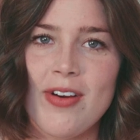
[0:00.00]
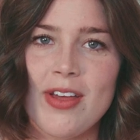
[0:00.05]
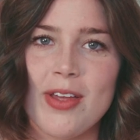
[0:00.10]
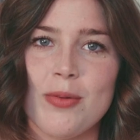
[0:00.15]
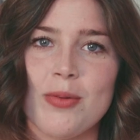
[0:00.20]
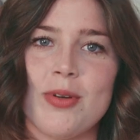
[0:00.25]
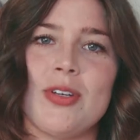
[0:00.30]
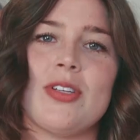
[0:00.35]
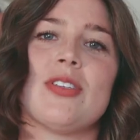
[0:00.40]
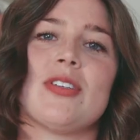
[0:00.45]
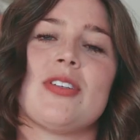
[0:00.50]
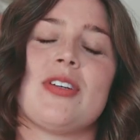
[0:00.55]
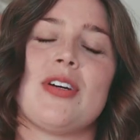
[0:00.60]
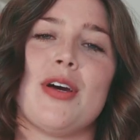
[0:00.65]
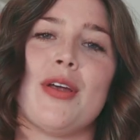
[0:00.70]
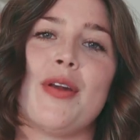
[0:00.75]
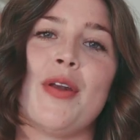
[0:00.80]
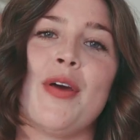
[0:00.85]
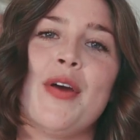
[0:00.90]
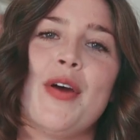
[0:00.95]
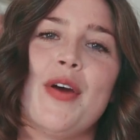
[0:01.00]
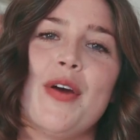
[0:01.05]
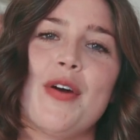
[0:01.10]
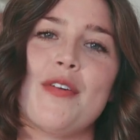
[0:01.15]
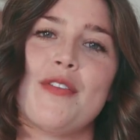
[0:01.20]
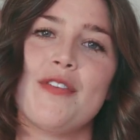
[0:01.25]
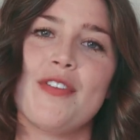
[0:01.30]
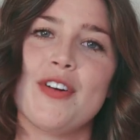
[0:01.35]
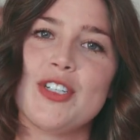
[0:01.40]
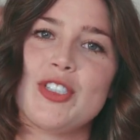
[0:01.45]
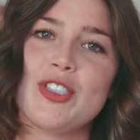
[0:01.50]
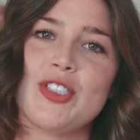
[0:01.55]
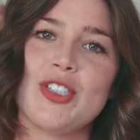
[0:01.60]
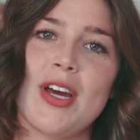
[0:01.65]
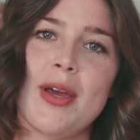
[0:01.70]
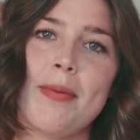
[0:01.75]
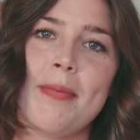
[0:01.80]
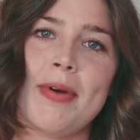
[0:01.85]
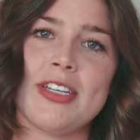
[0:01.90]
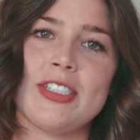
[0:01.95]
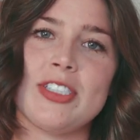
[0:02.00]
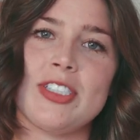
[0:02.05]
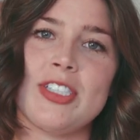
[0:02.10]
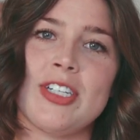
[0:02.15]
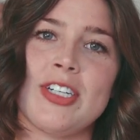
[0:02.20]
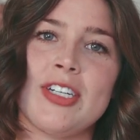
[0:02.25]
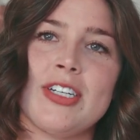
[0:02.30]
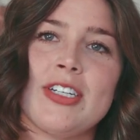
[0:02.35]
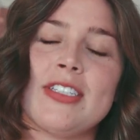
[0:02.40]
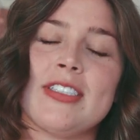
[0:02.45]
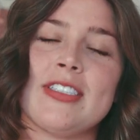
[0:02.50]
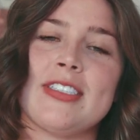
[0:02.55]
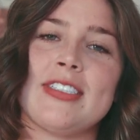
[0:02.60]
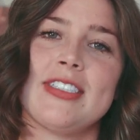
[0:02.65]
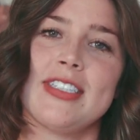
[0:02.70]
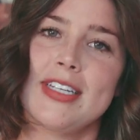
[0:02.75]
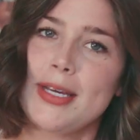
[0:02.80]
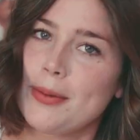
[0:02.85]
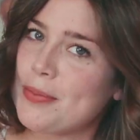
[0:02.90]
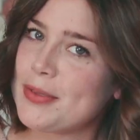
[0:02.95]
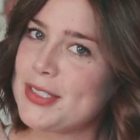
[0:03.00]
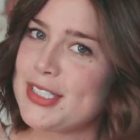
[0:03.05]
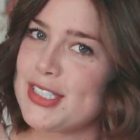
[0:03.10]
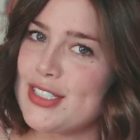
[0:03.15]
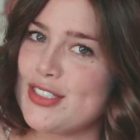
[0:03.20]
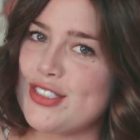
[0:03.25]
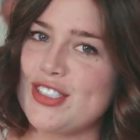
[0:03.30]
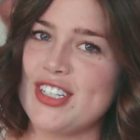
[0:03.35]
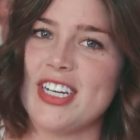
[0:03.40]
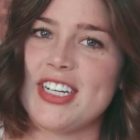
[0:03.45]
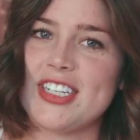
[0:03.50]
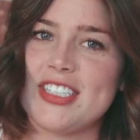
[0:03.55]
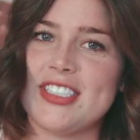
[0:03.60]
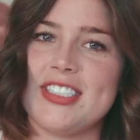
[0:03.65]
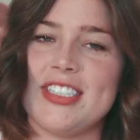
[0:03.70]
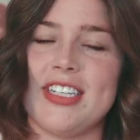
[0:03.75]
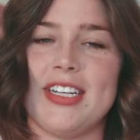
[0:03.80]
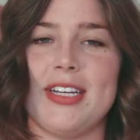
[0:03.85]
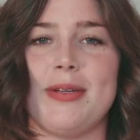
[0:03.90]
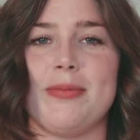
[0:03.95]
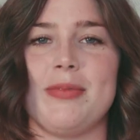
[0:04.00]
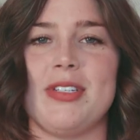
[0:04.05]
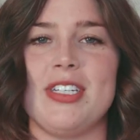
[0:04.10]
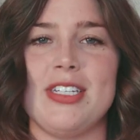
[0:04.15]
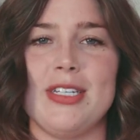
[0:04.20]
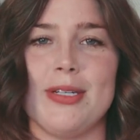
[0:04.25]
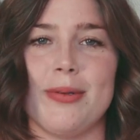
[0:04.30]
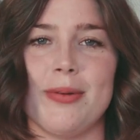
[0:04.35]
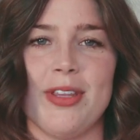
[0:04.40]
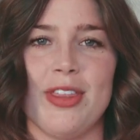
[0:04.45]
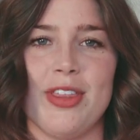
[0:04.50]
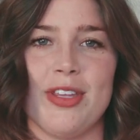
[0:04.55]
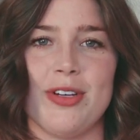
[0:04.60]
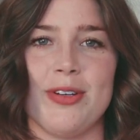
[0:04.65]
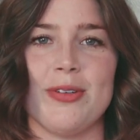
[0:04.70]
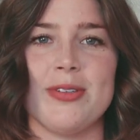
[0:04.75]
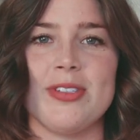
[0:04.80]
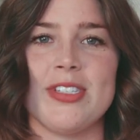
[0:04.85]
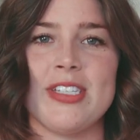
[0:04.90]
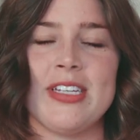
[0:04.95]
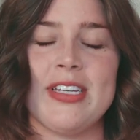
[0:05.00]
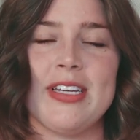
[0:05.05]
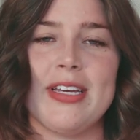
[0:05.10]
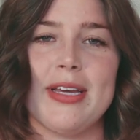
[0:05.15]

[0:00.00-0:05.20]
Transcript: It was on first trimester tips and tricks to deal with those